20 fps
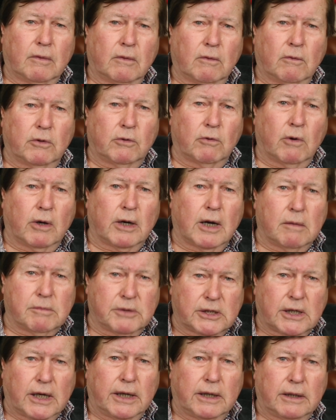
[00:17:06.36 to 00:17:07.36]
with what I'm
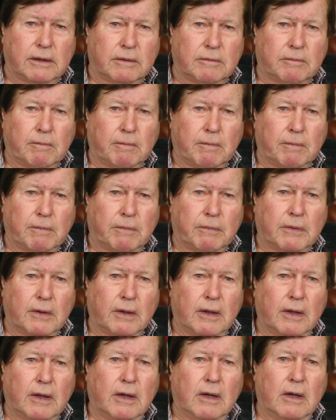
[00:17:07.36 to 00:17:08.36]
saying.
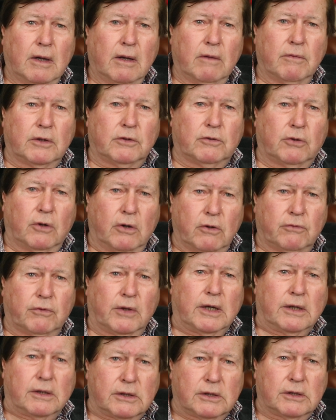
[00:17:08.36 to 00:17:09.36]
The truth
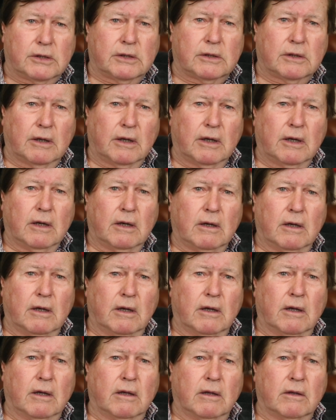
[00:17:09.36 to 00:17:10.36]
is
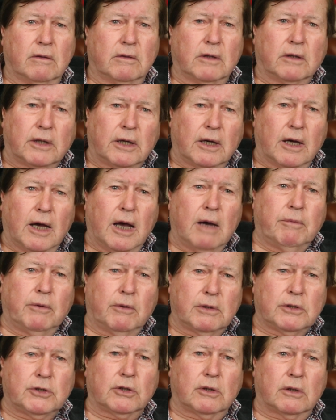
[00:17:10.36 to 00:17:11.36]
that the
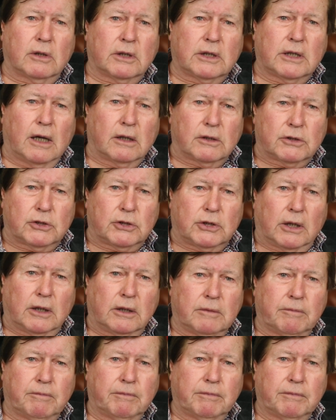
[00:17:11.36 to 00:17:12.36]
Aboriginal
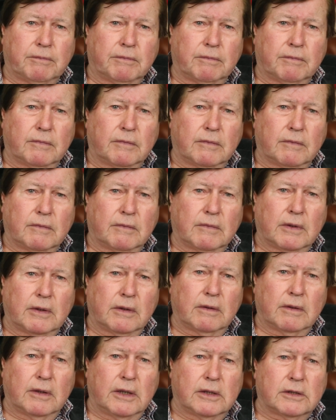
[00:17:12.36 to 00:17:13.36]
culture
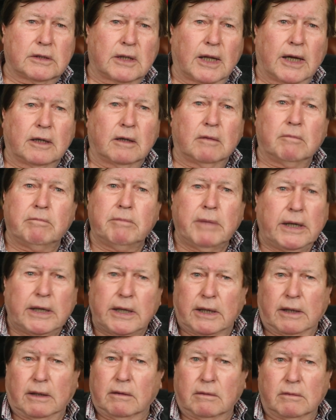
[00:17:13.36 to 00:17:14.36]
is like
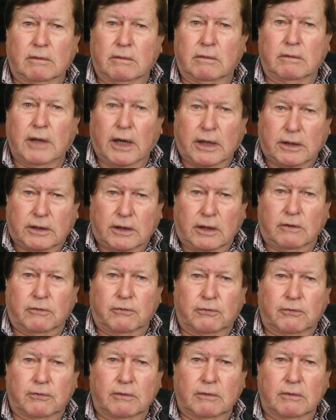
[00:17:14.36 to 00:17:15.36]
many
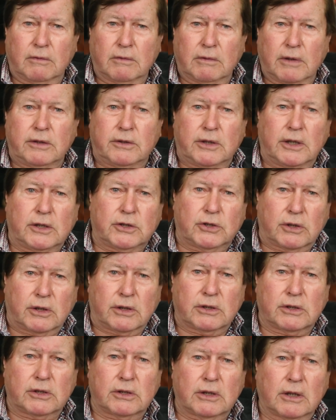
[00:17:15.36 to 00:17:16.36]
native
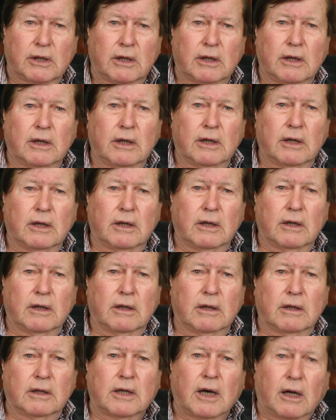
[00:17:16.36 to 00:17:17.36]
indigenous
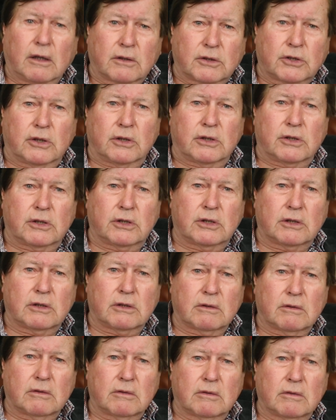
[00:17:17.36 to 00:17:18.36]

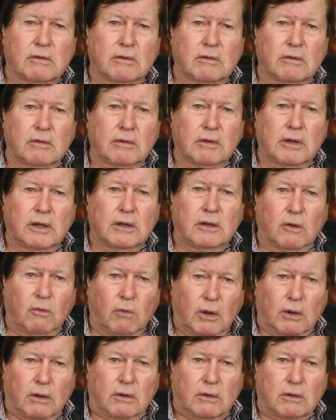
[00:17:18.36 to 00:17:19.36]
cultures in the
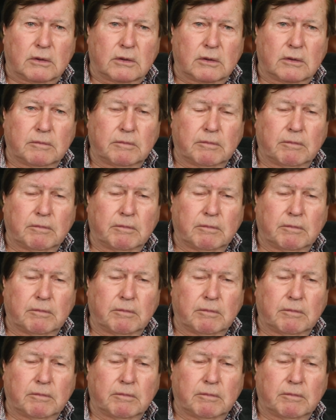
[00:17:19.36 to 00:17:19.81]
world.